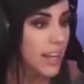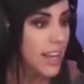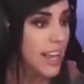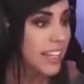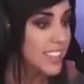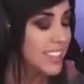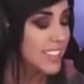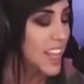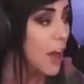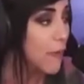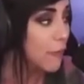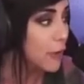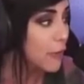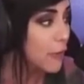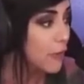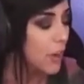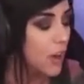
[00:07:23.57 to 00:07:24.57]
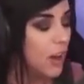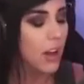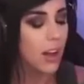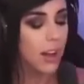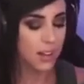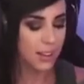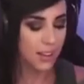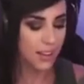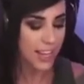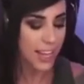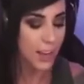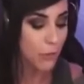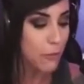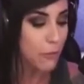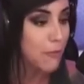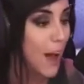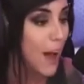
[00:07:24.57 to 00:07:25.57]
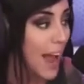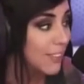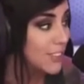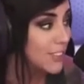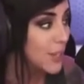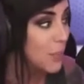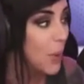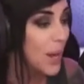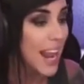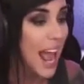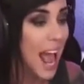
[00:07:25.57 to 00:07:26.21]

He self re He revived someone